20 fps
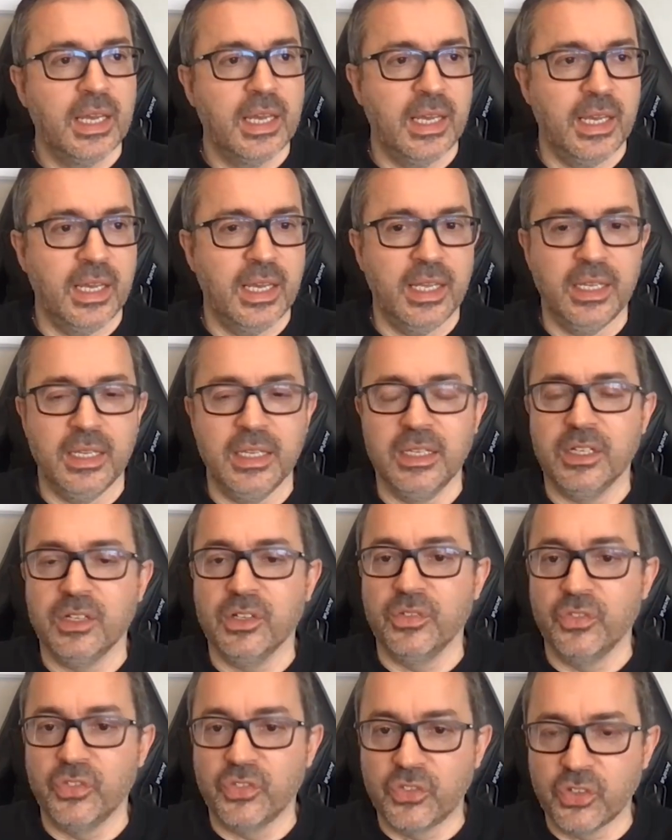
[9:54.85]
a
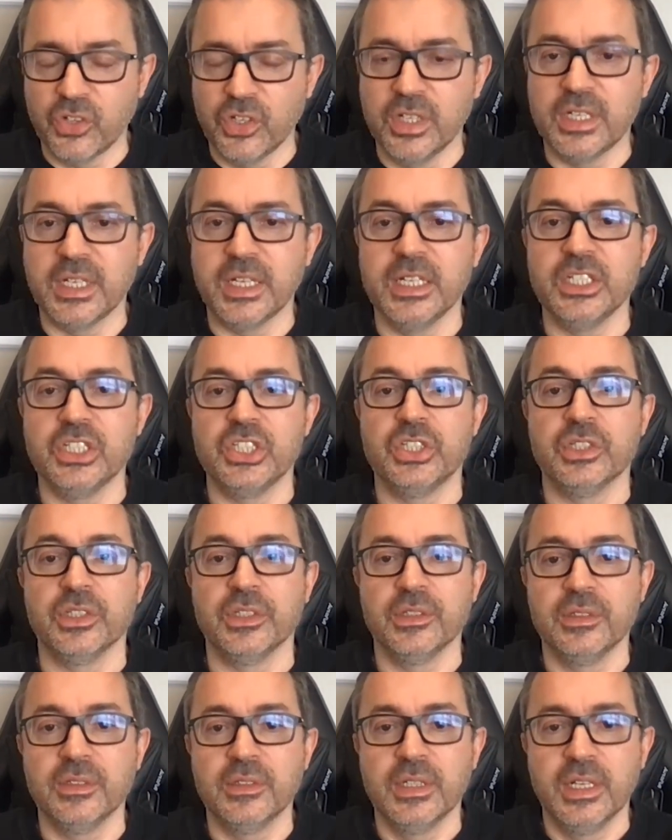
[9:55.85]

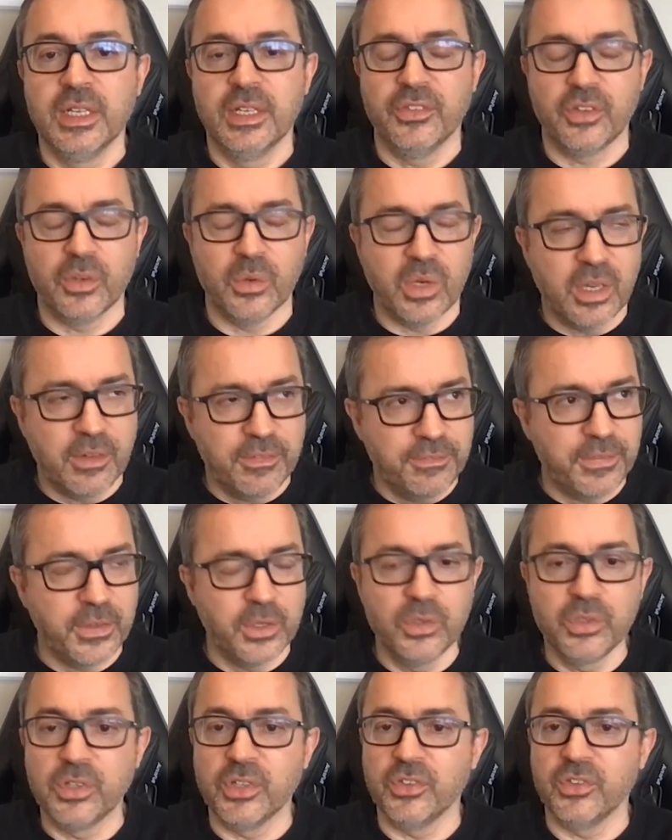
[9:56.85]
consolidation So our
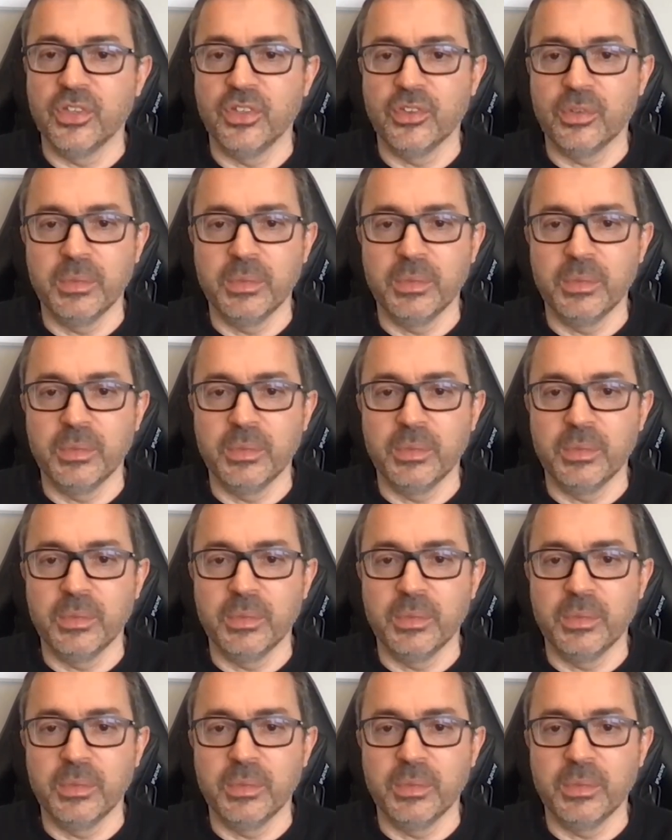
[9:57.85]
focus is,